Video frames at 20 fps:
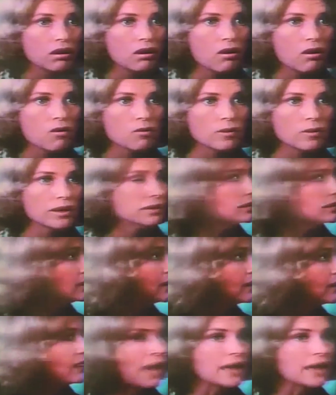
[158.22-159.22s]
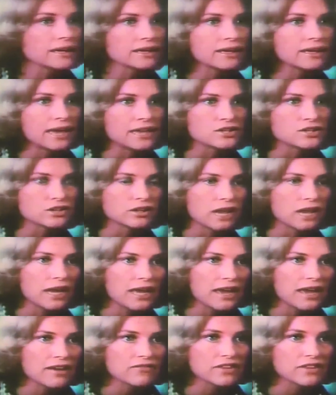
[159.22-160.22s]
Oh, well, in that case, could
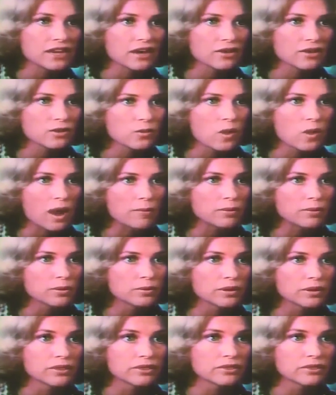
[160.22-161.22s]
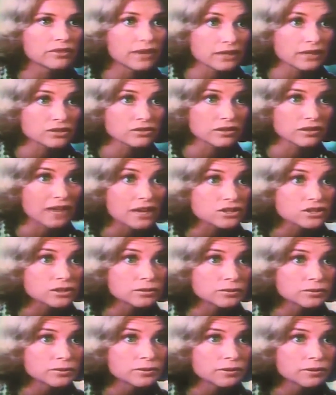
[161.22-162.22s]
I have the other Whopper with extra ketchup?